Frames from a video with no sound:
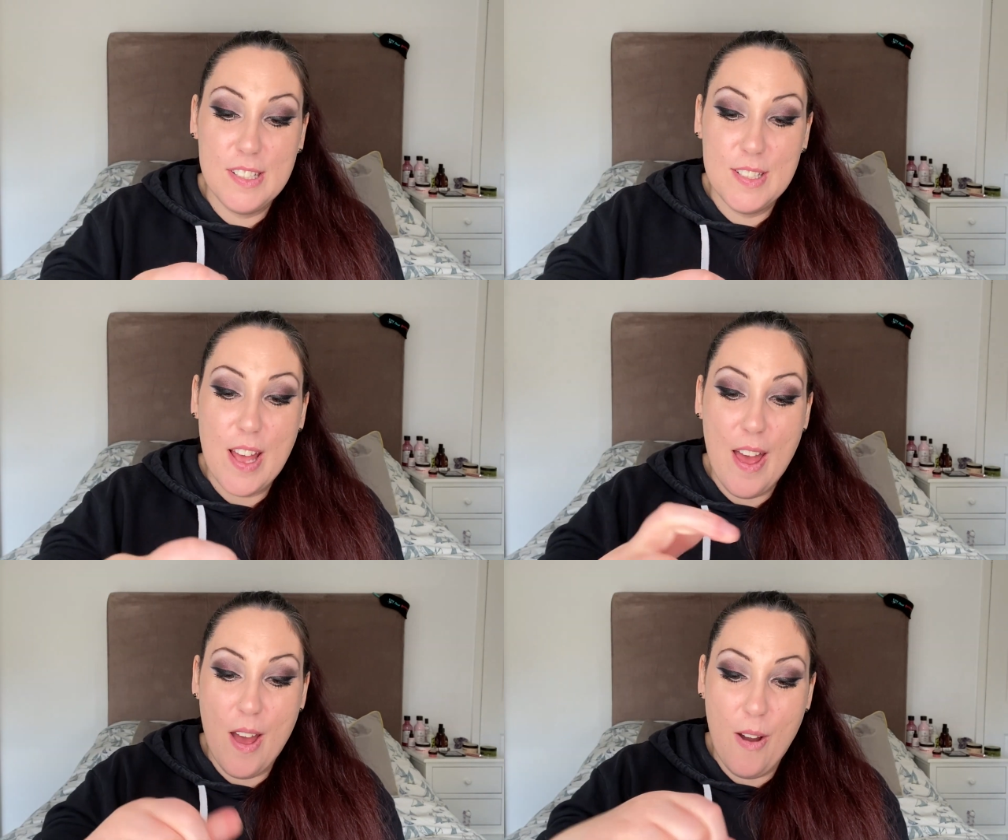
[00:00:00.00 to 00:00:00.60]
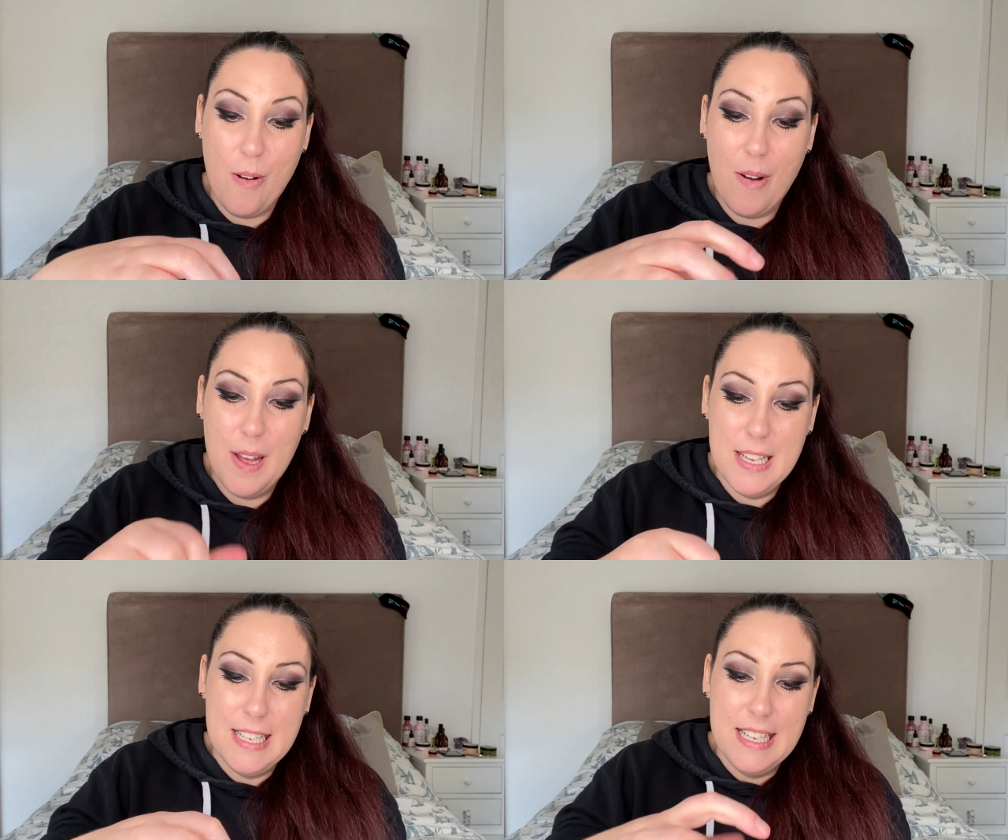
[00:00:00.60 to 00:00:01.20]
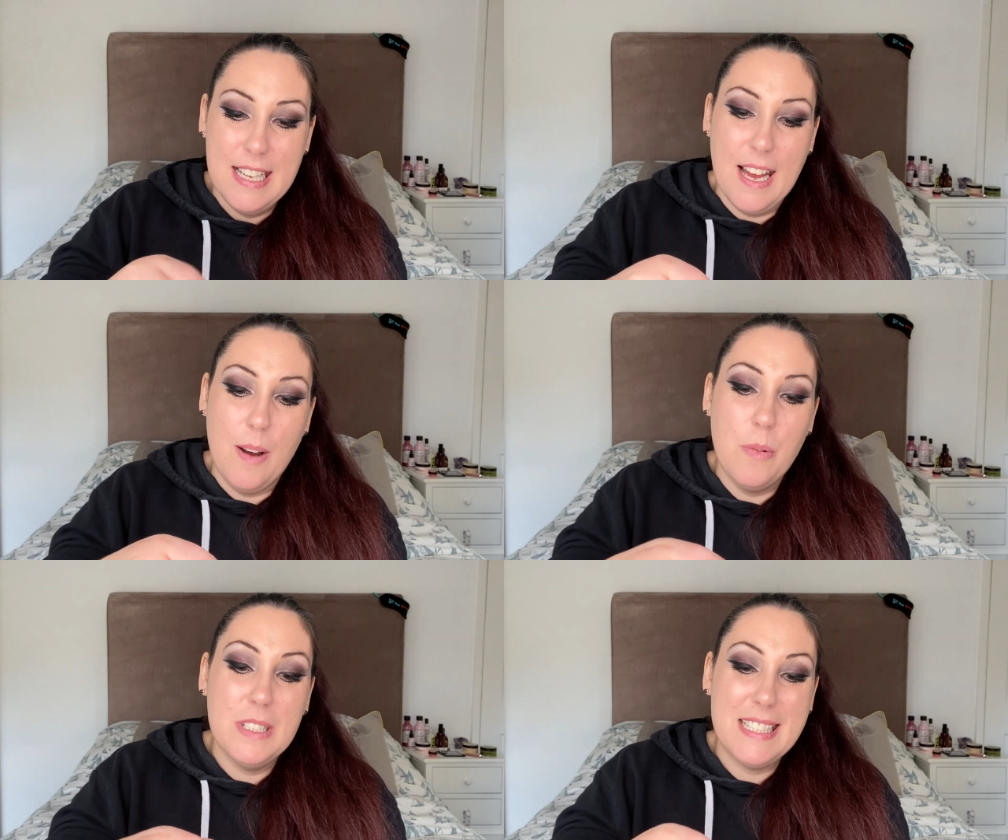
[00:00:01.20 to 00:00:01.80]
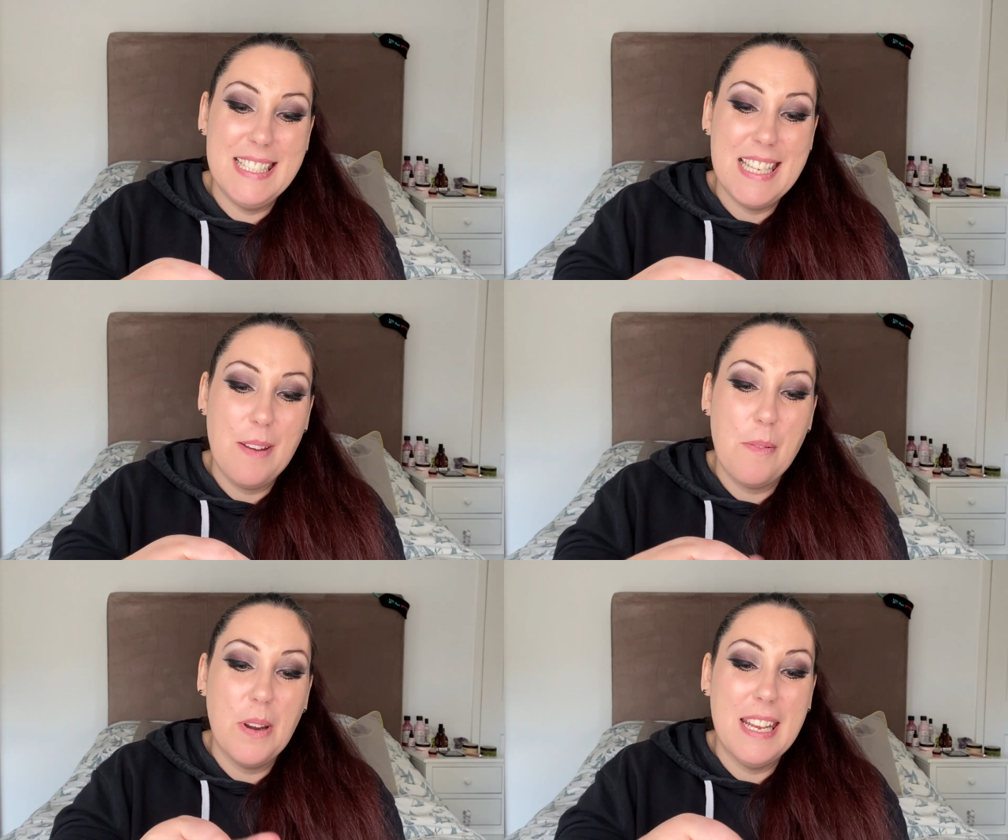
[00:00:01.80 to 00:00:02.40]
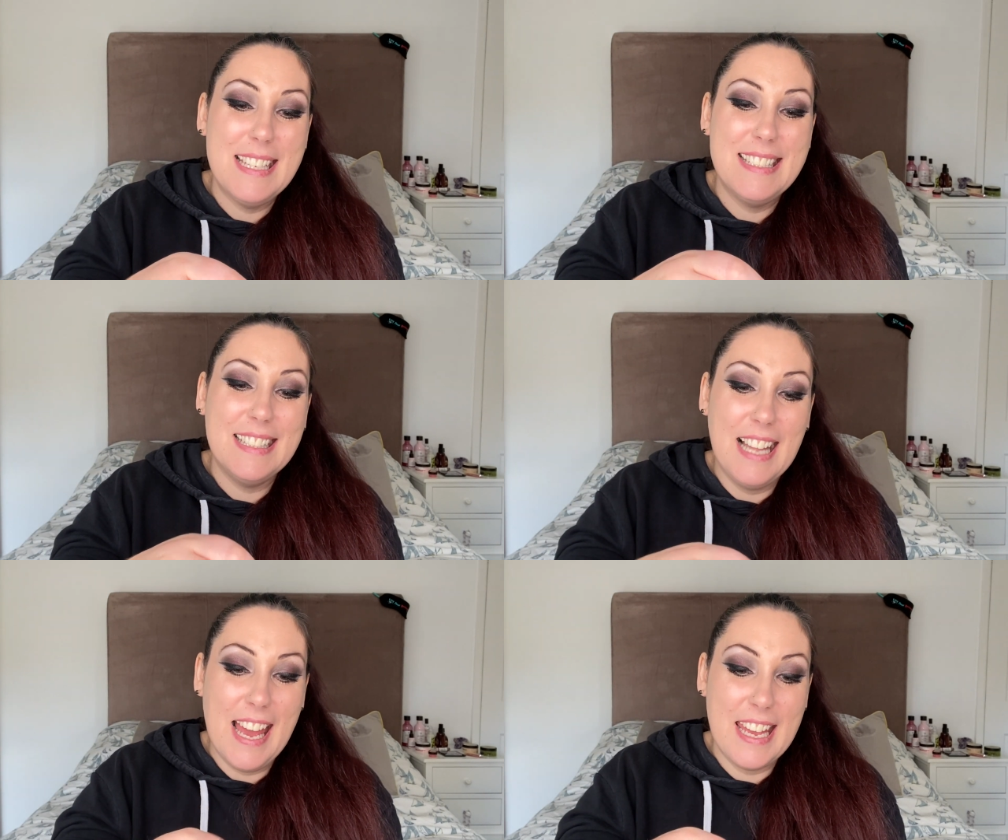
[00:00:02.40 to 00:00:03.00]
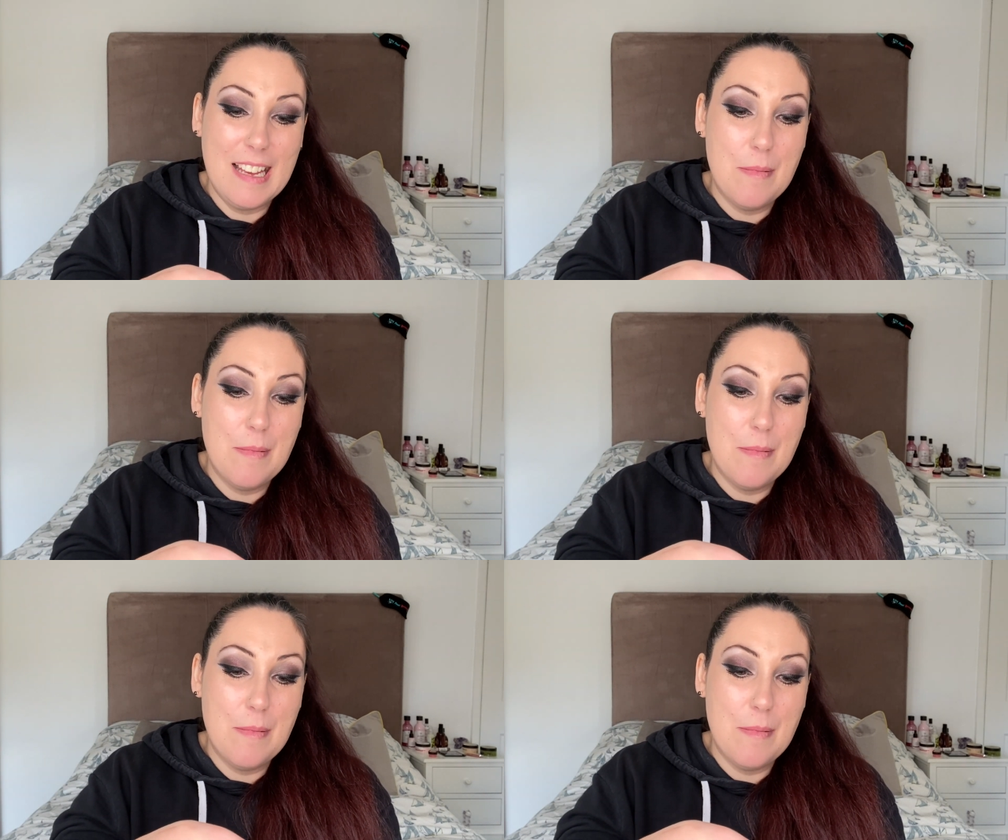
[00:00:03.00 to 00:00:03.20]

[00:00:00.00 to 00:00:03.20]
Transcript: so I want to see what it is like.